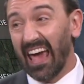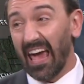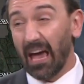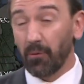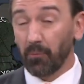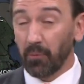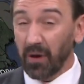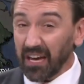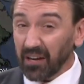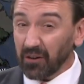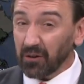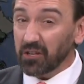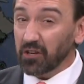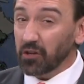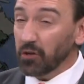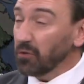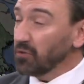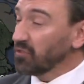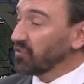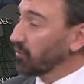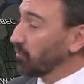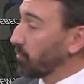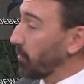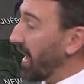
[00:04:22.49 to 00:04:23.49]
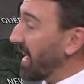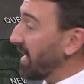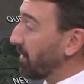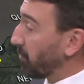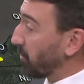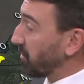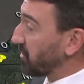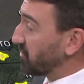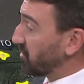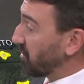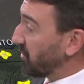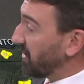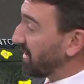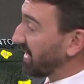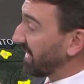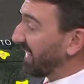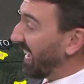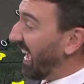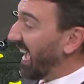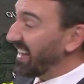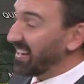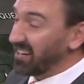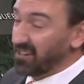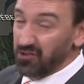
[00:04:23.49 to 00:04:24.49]
And we could use the rain. We're turning
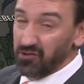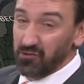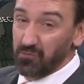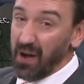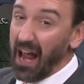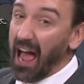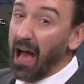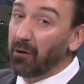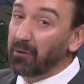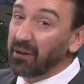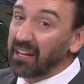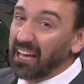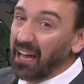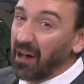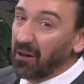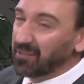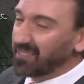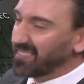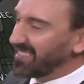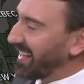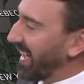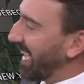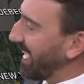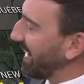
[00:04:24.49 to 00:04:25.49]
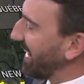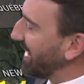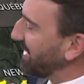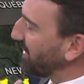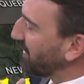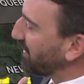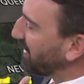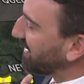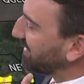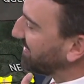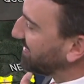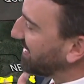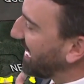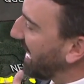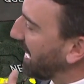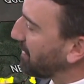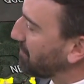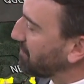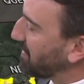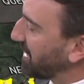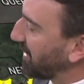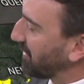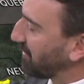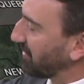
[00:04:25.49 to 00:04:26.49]
kind of droughty outside. I know that's not
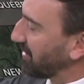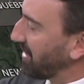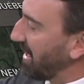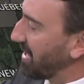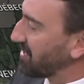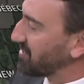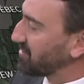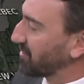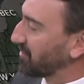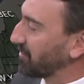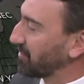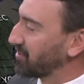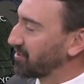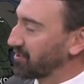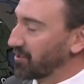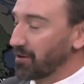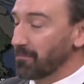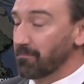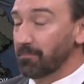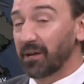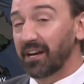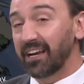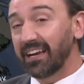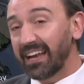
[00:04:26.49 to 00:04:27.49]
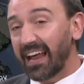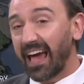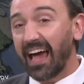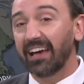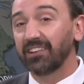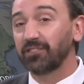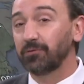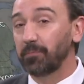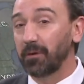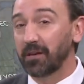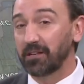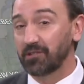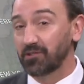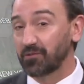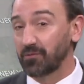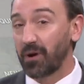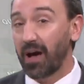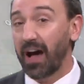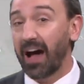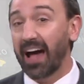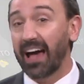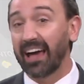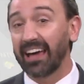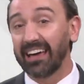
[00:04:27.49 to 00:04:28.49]
a meteorological term, but it has been
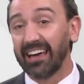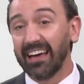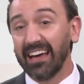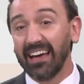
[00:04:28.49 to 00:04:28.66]
dry.